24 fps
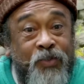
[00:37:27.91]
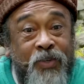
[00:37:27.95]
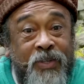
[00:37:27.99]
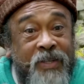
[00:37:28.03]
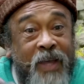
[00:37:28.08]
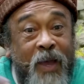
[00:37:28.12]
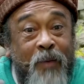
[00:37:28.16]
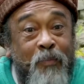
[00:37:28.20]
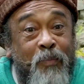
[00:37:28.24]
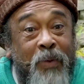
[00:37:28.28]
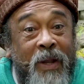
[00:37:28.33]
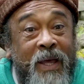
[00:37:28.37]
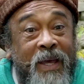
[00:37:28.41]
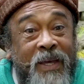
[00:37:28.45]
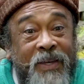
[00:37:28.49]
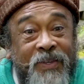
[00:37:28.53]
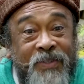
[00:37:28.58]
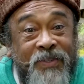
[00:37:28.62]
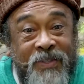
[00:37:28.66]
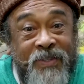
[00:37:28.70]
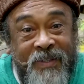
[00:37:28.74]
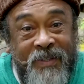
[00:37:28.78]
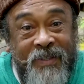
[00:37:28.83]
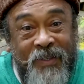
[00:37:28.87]
the same
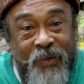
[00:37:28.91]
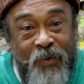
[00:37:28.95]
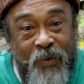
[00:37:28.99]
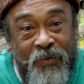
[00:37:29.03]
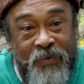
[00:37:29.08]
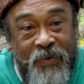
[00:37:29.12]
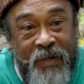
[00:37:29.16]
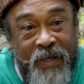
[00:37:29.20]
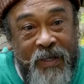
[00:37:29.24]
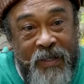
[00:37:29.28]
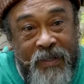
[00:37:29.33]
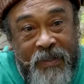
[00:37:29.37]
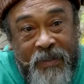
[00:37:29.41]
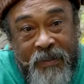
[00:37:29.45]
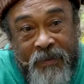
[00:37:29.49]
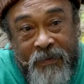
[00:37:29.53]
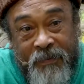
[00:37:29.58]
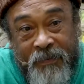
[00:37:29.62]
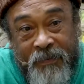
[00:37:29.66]
place you will find.